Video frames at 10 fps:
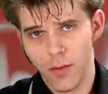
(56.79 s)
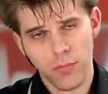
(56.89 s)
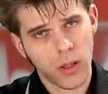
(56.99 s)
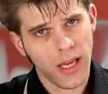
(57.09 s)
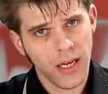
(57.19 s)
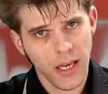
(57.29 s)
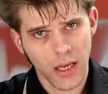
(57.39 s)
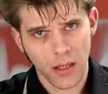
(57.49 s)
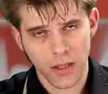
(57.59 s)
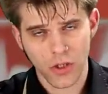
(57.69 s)
in plain
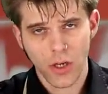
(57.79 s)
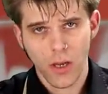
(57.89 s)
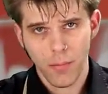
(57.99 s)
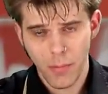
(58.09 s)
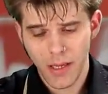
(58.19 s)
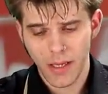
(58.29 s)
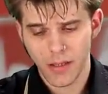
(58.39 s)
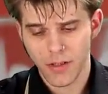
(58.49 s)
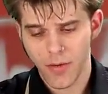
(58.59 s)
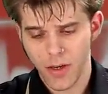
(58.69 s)
English,
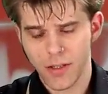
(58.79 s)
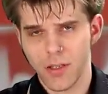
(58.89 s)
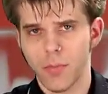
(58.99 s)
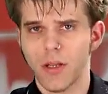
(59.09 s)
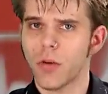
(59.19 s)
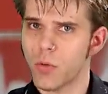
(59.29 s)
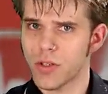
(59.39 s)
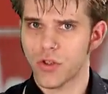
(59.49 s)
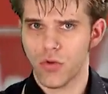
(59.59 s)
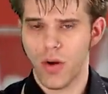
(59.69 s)
means very simply
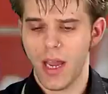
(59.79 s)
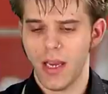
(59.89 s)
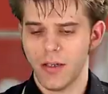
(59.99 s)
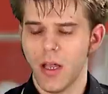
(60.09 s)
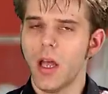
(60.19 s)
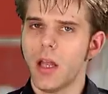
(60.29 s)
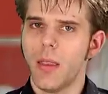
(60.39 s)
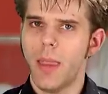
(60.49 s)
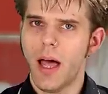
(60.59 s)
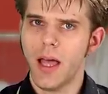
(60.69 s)
restrained.
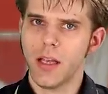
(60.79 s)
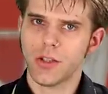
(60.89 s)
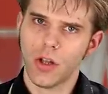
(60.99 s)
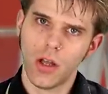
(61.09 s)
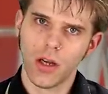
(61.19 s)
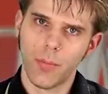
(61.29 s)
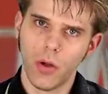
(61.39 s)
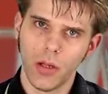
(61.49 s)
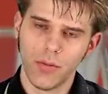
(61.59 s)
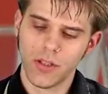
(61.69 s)
Not as long a
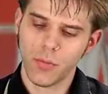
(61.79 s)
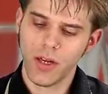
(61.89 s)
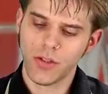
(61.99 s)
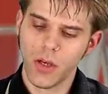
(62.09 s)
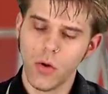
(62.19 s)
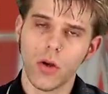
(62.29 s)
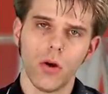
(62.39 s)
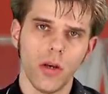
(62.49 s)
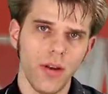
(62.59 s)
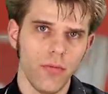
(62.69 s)
pull of espresso,
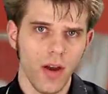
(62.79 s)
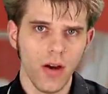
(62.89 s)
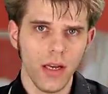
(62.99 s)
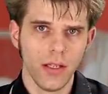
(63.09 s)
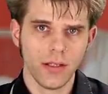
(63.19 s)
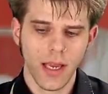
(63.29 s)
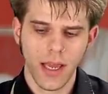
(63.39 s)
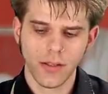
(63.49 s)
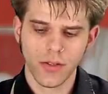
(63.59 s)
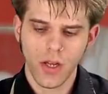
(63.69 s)
going to be very
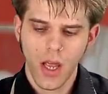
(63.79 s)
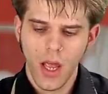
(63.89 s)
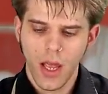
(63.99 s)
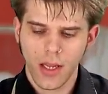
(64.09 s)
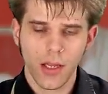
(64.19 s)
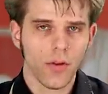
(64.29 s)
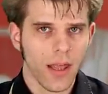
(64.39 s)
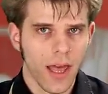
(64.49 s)
intense and give you